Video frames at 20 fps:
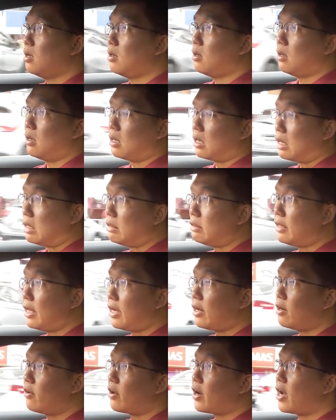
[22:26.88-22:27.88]
a
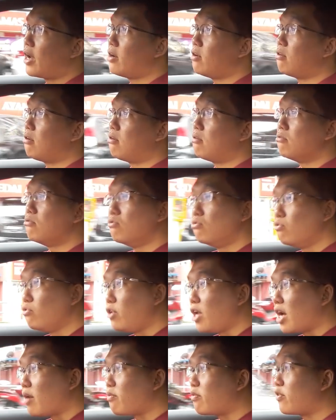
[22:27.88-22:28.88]
Genting run or
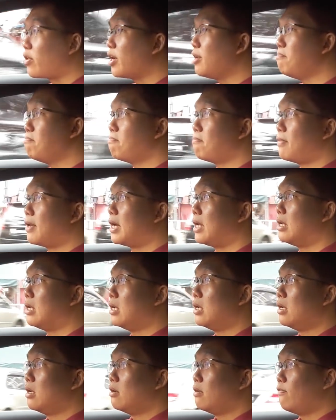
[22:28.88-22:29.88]
Uluyam run, but
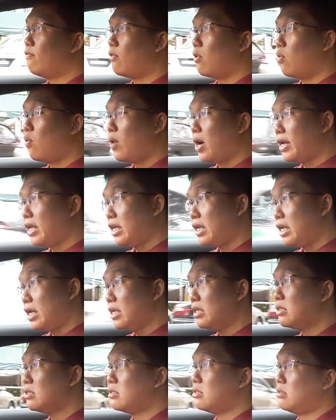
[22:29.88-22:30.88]
for what it
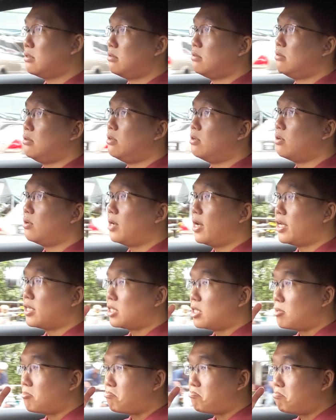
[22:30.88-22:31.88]
is, you know,
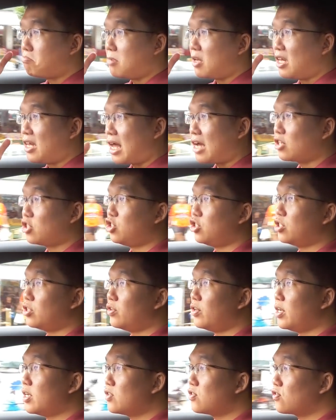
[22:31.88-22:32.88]
as a
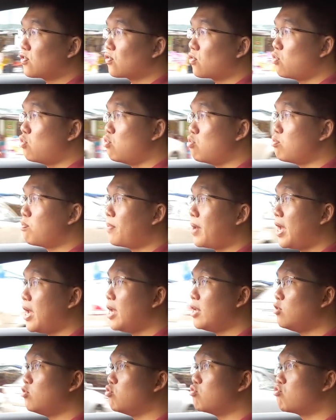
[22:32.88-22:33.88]
luxurious coupe
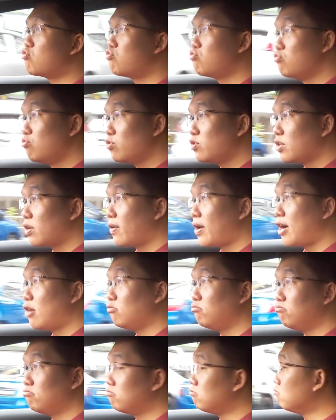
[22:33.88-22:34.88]
to cruise
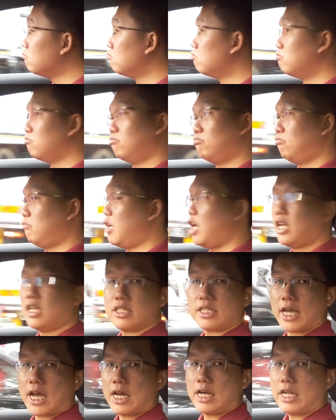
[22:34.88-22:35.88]
around,
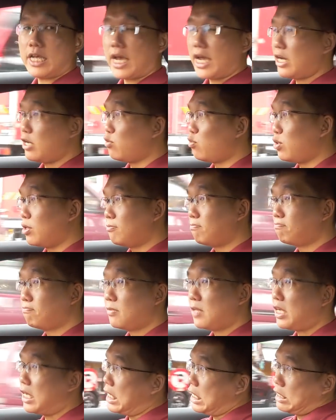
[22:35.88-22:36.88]
entirely adequate.
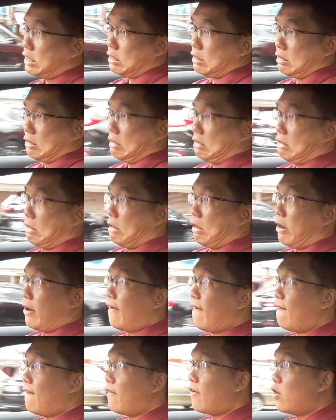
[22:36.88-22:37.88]
It is
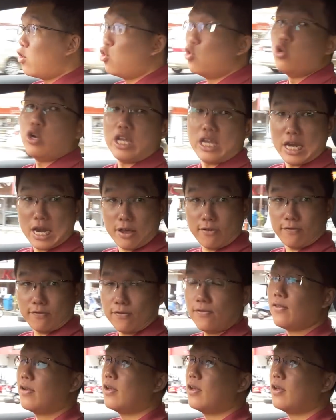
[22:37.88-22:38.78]
good enough.